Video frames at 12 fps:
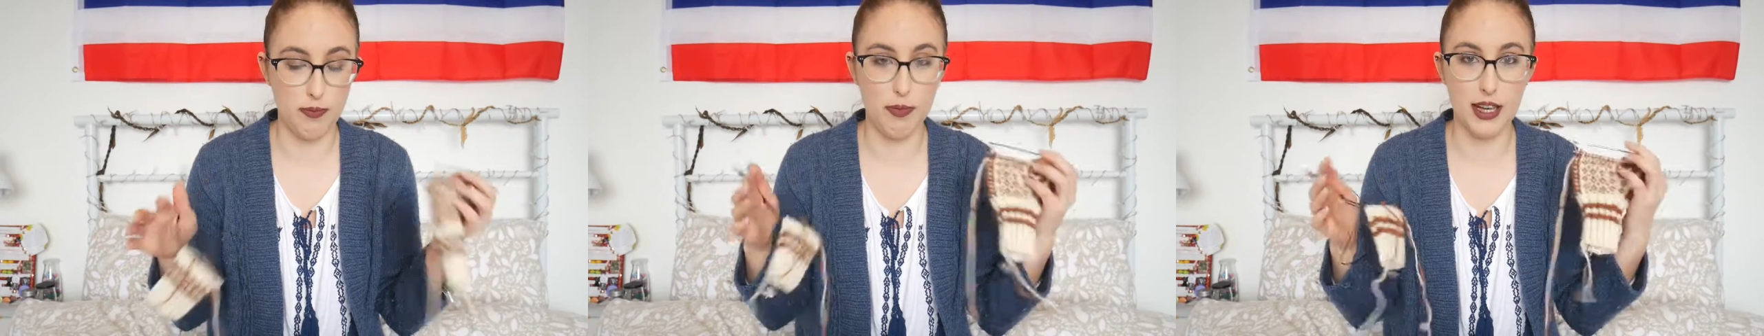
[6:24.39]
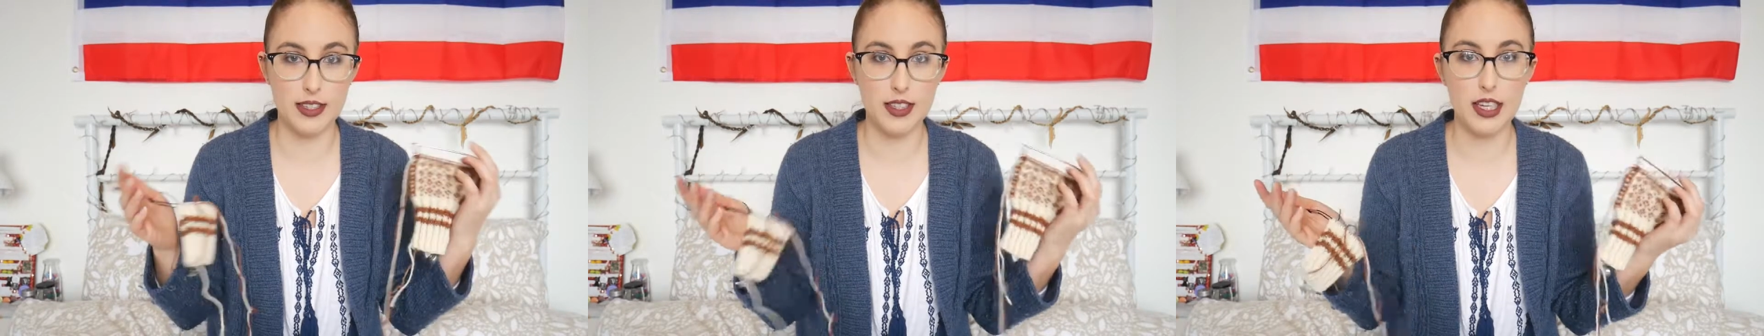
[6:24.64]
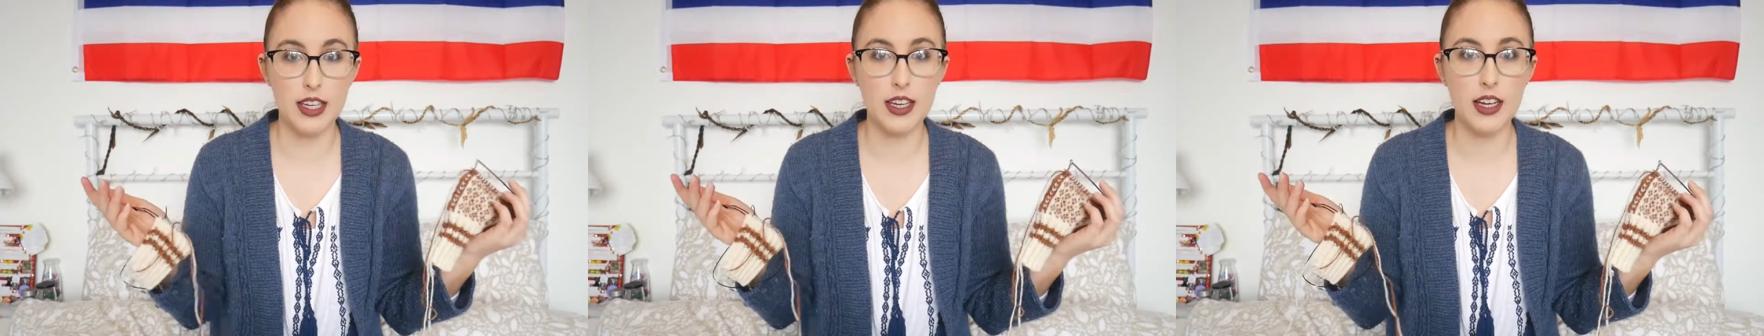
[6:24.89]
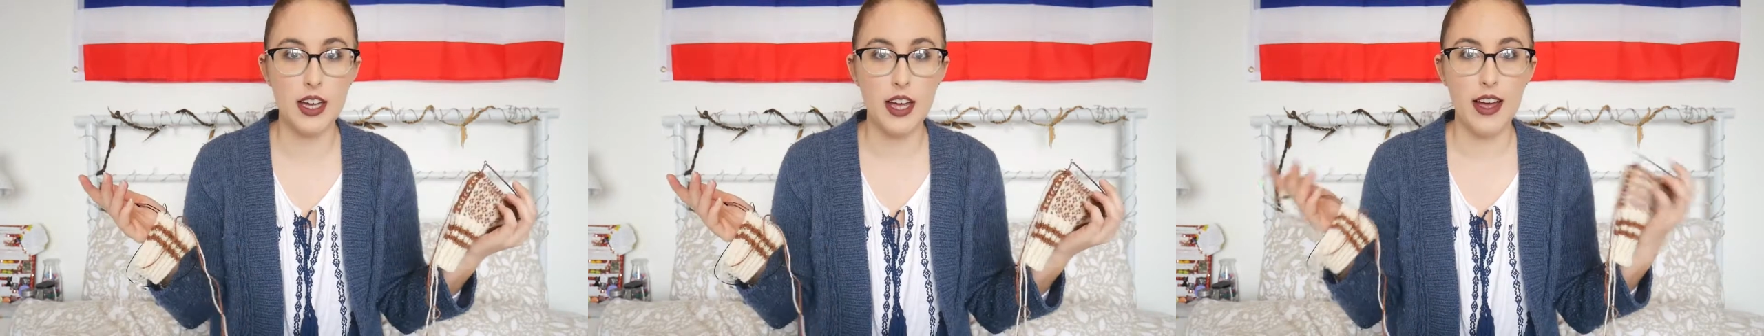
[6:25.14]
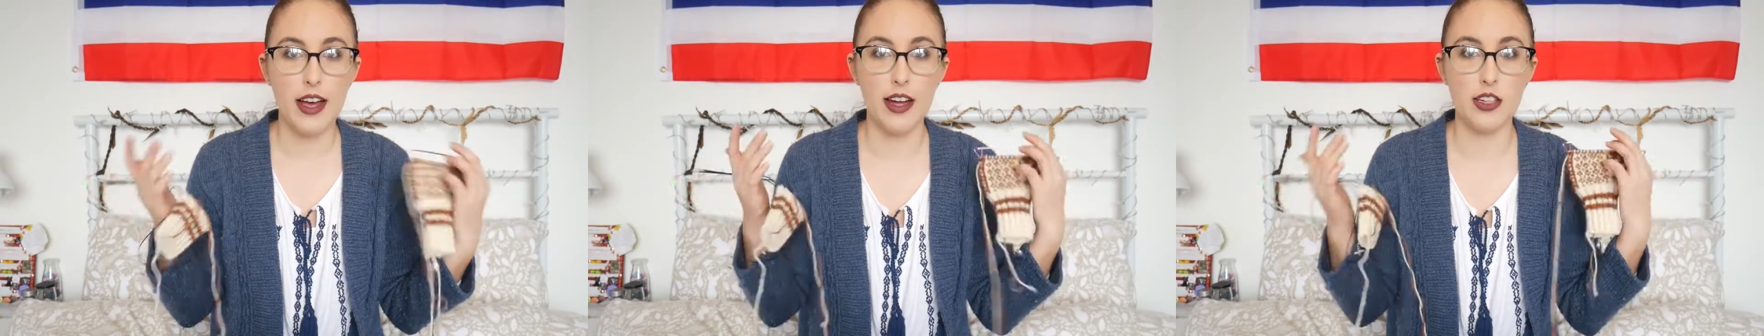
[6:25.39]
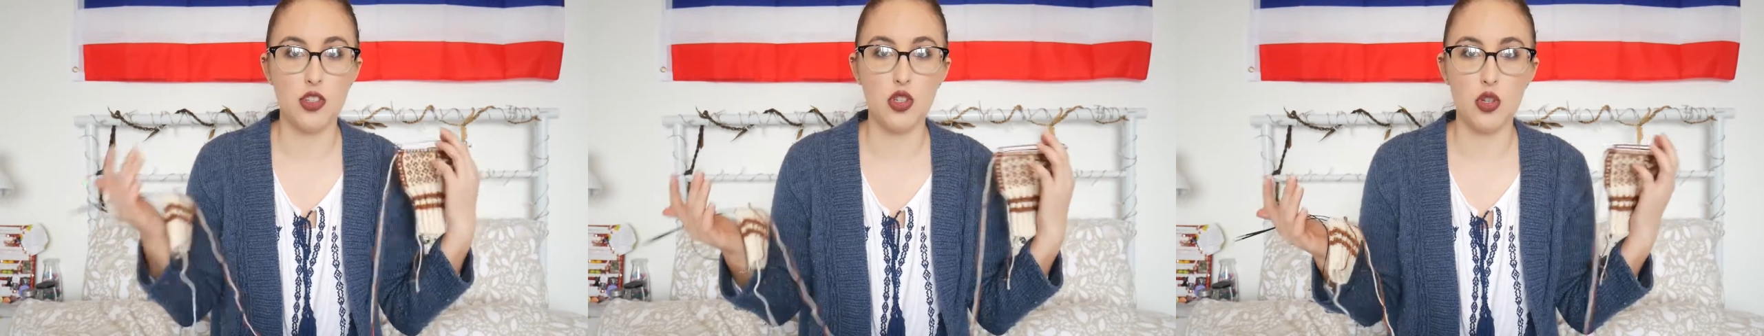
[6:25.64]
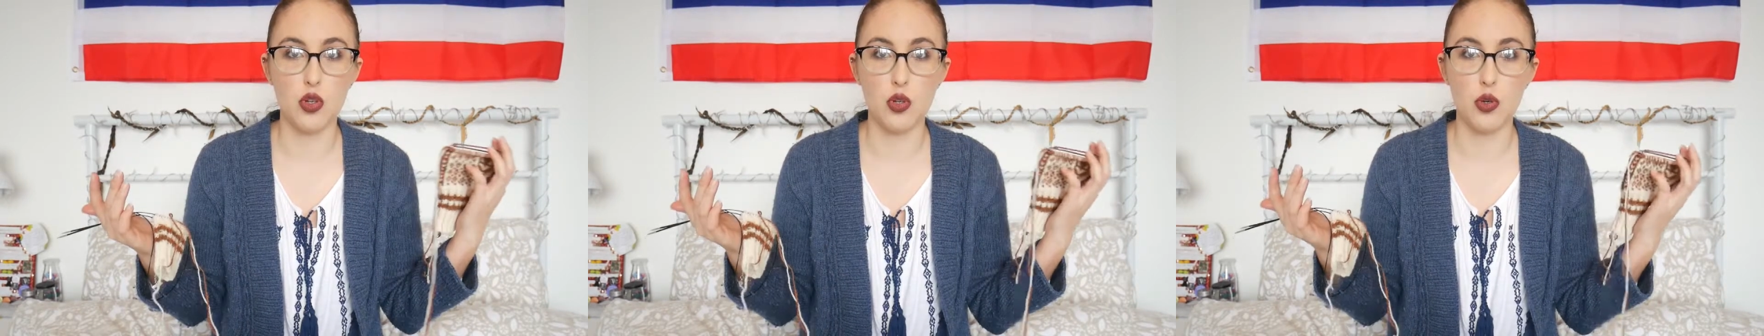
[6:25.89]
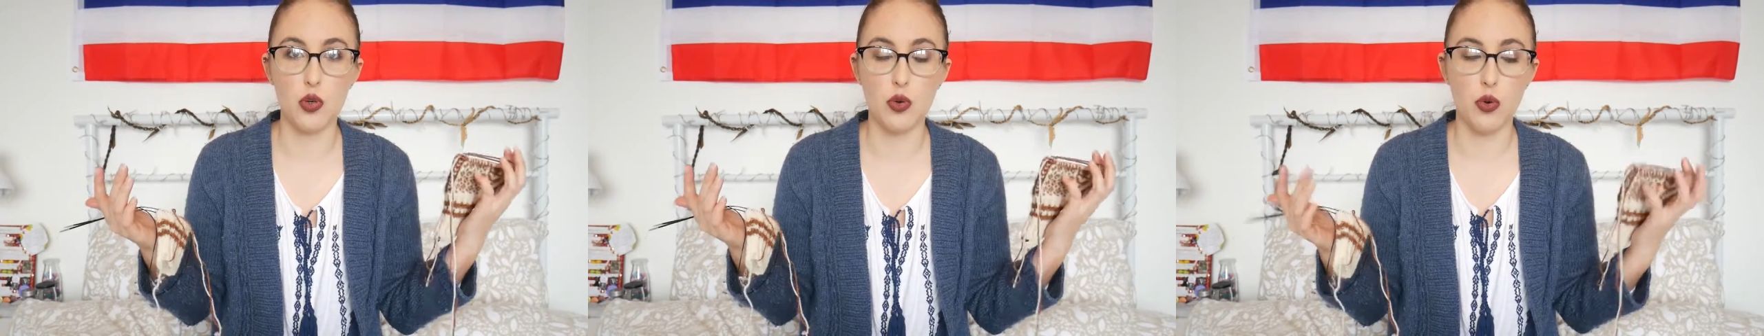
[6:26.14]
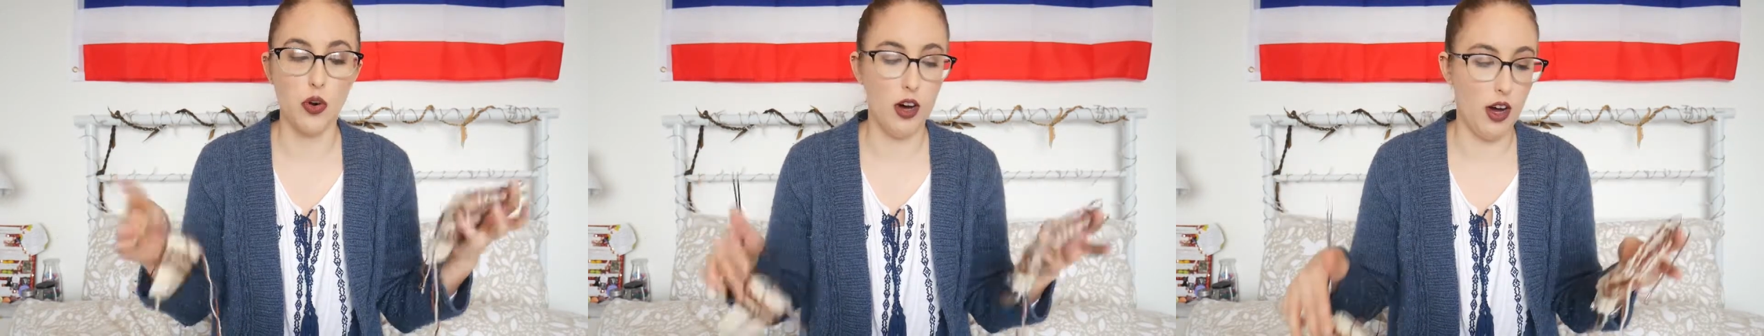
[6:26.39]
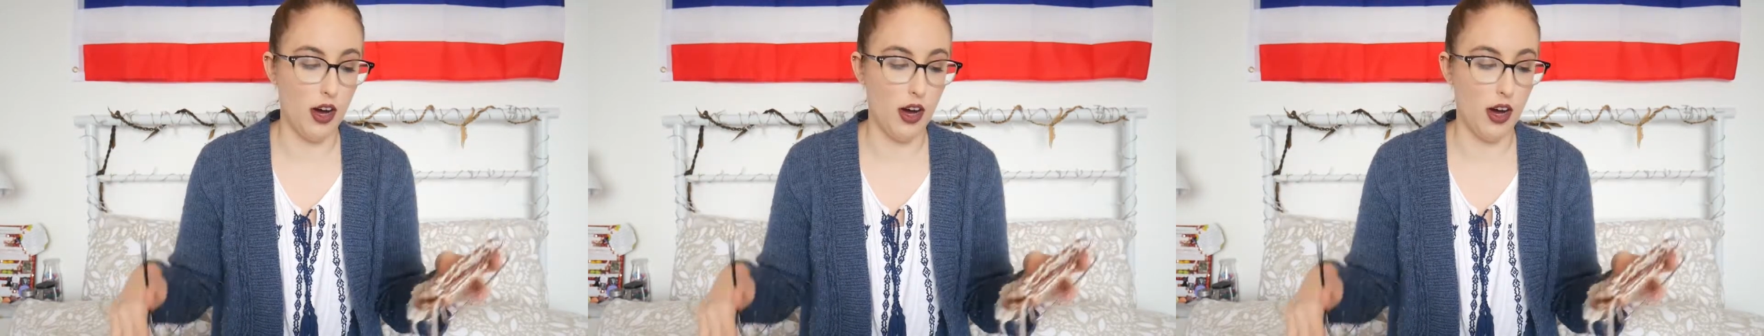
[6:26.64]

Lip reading: messy and too